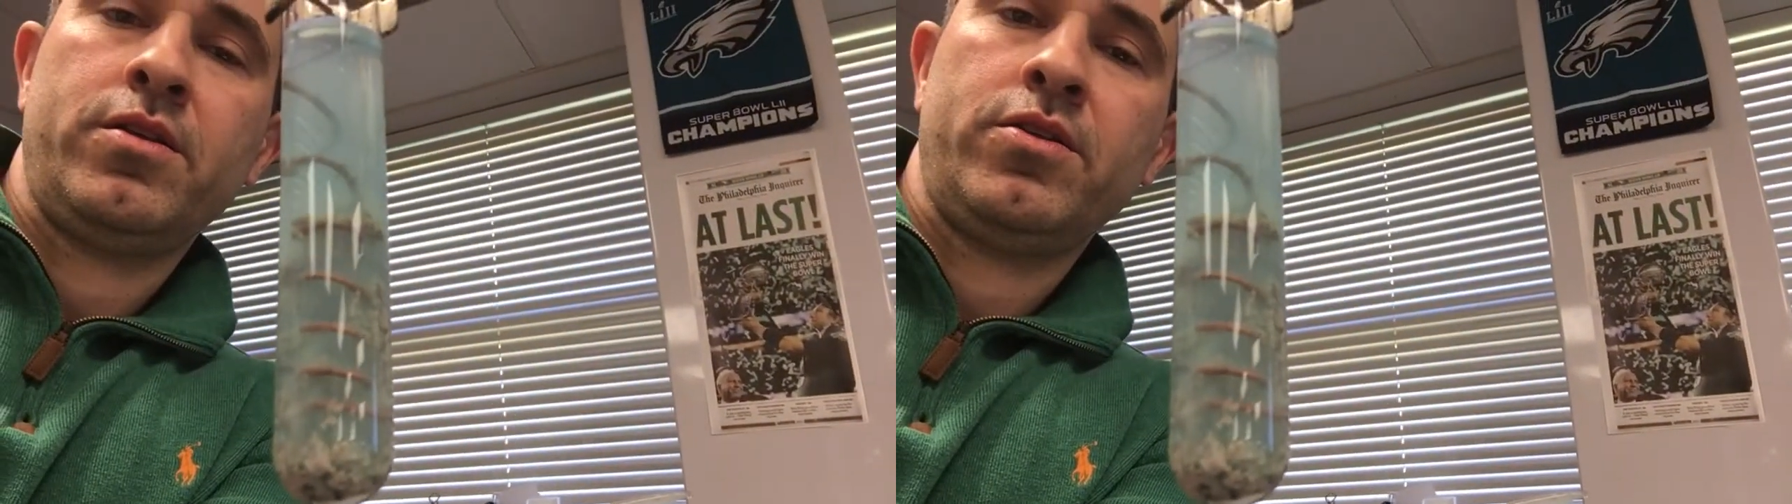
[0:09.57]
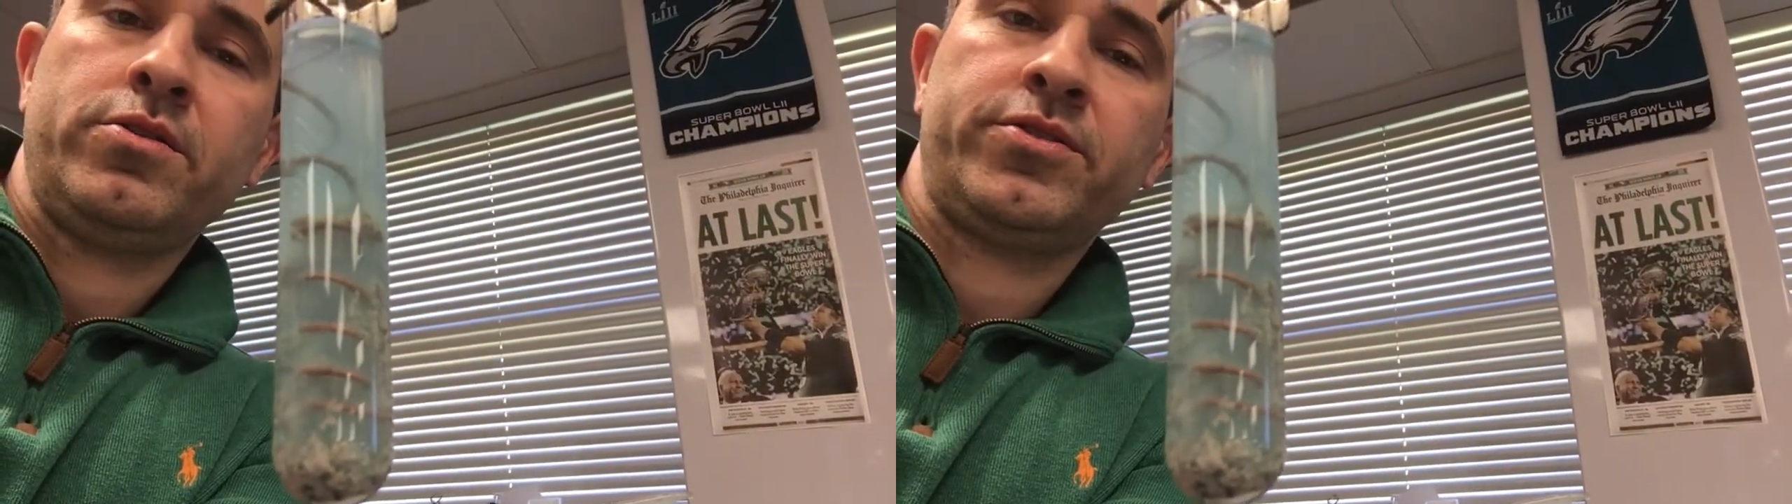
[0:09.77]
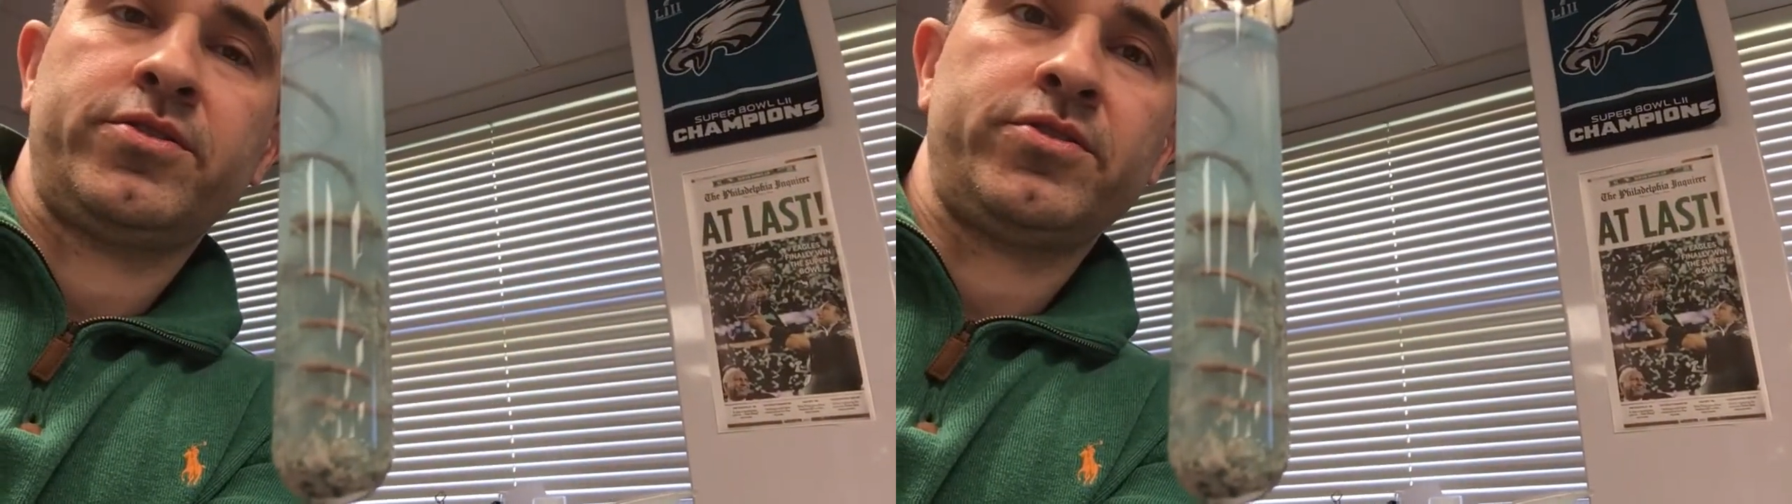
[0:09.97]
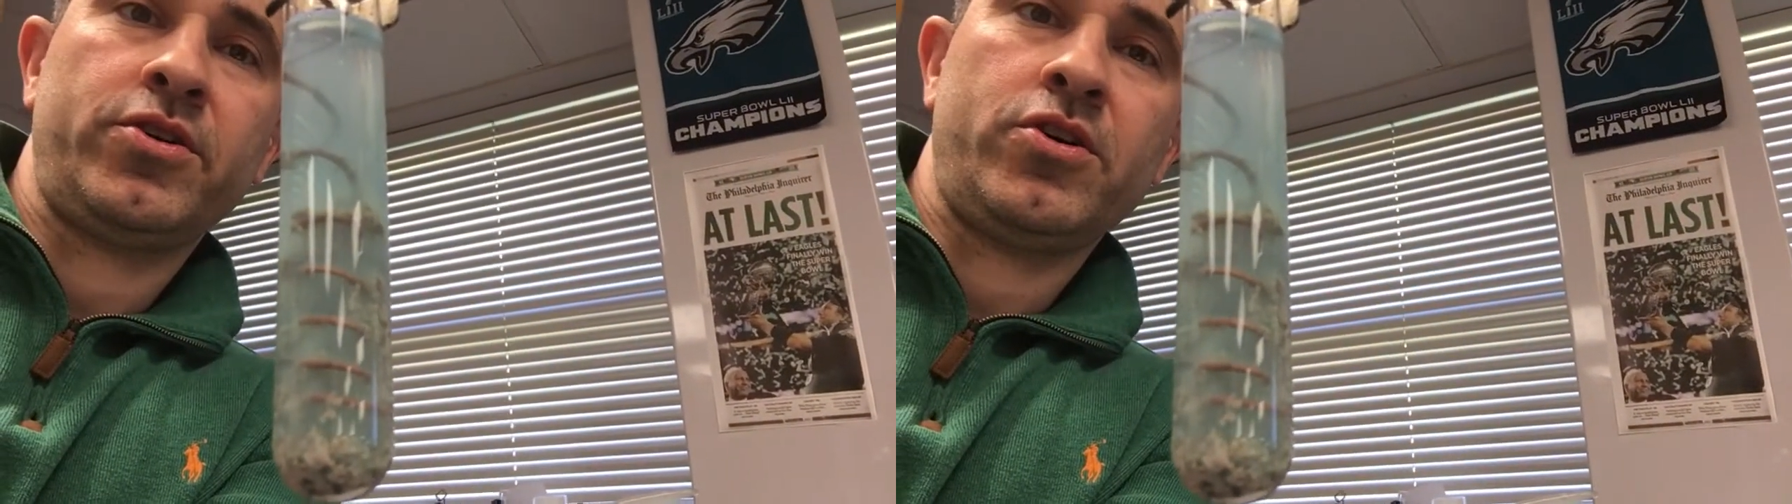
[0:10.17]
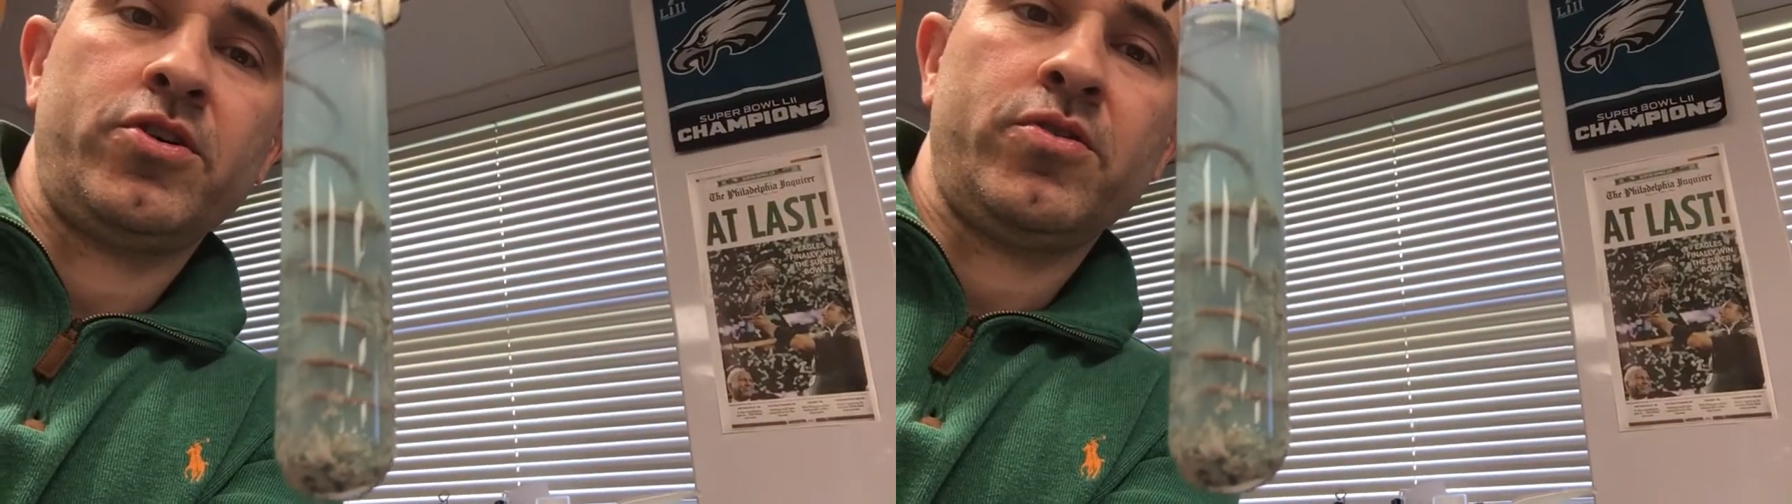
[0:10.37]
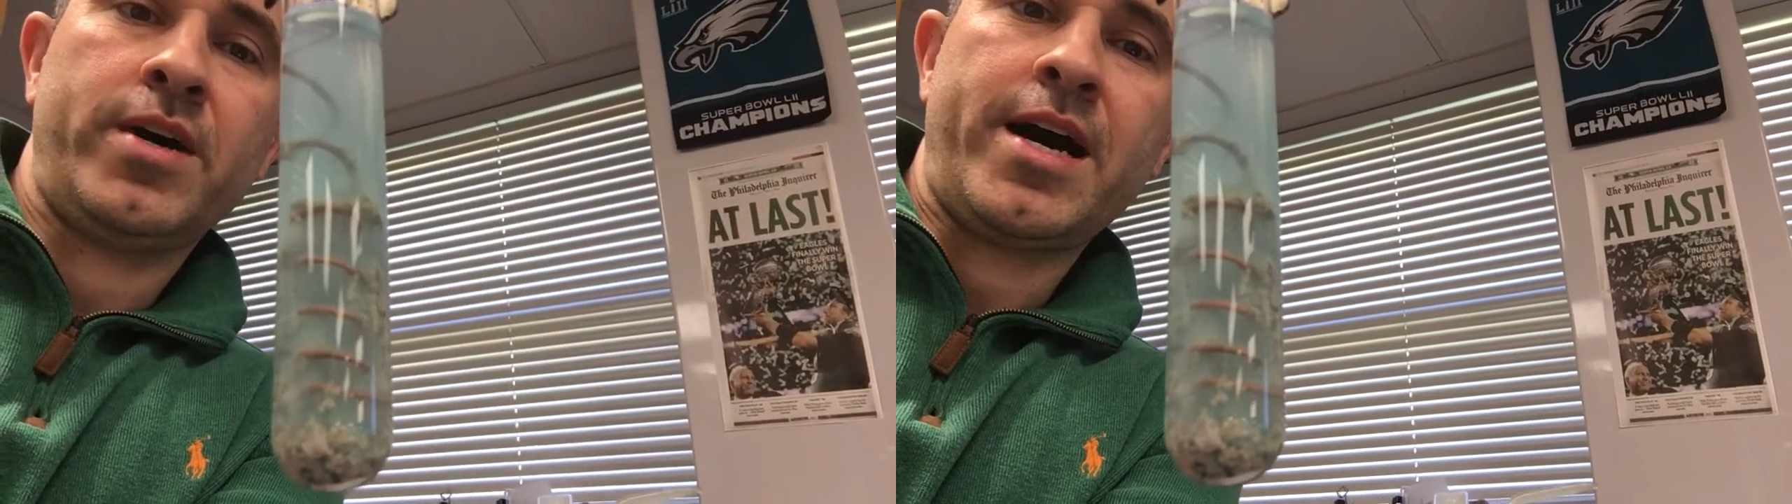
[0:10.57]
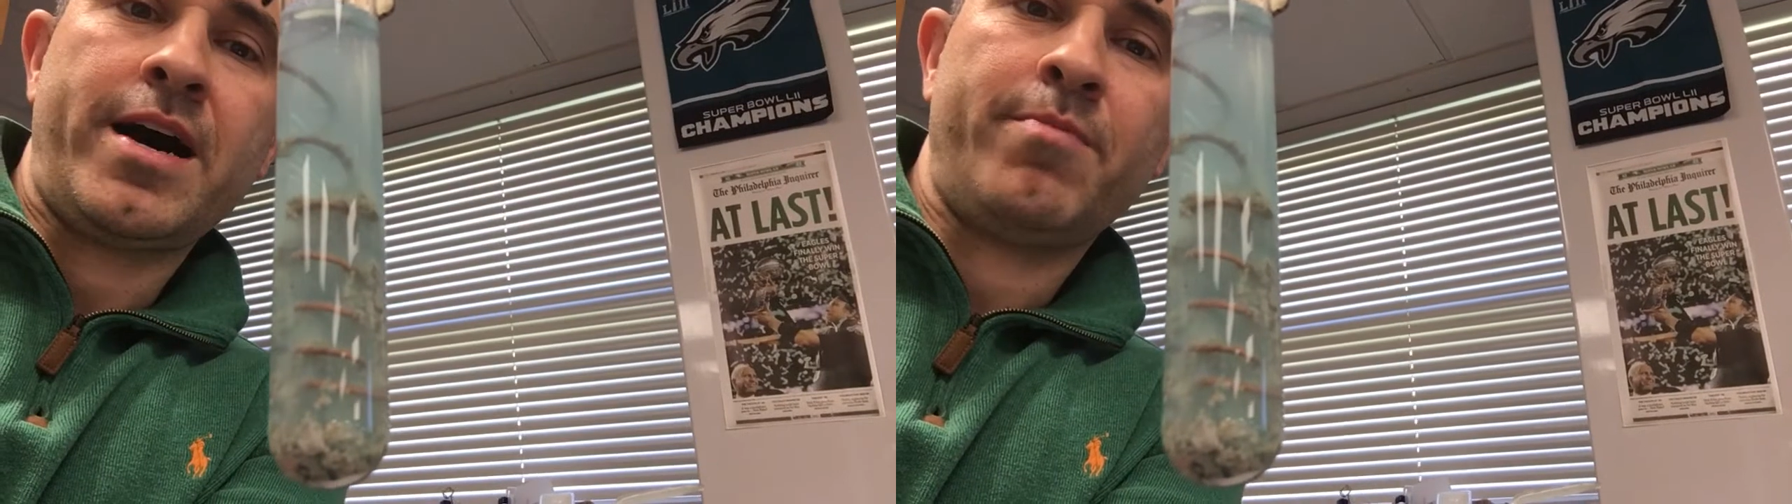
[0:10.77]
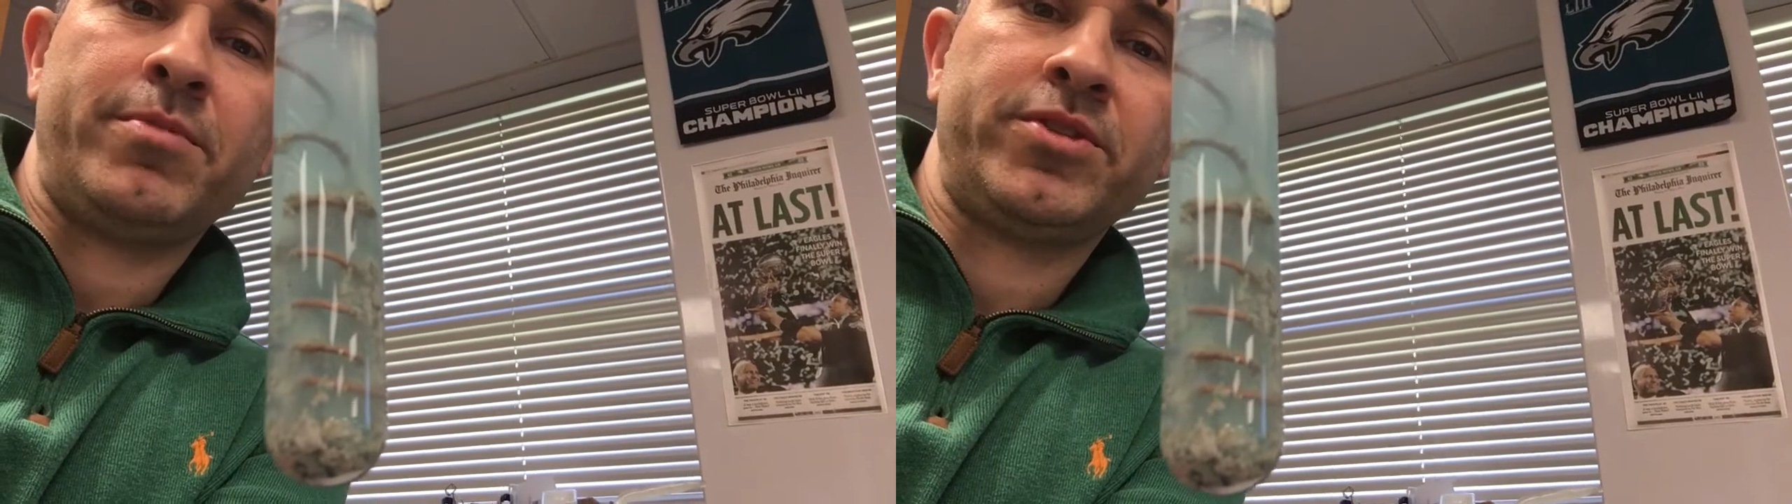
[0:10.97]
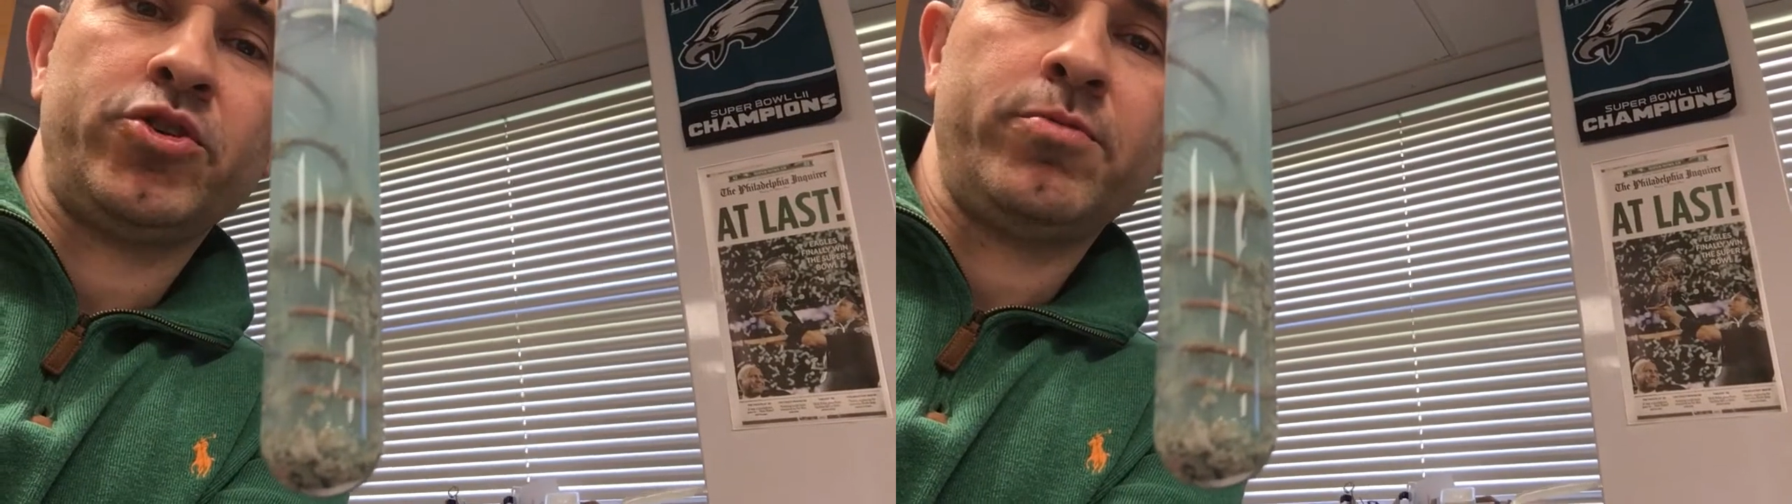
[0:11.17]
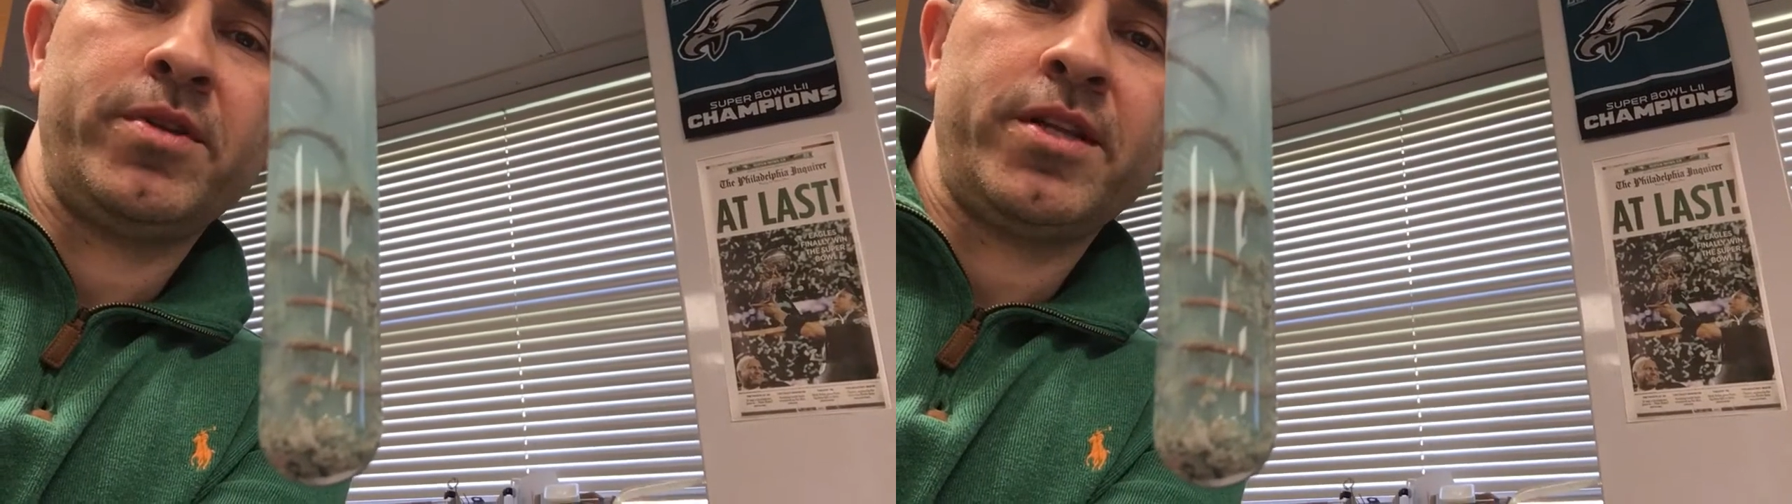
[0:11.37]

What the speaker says: So I'm assuming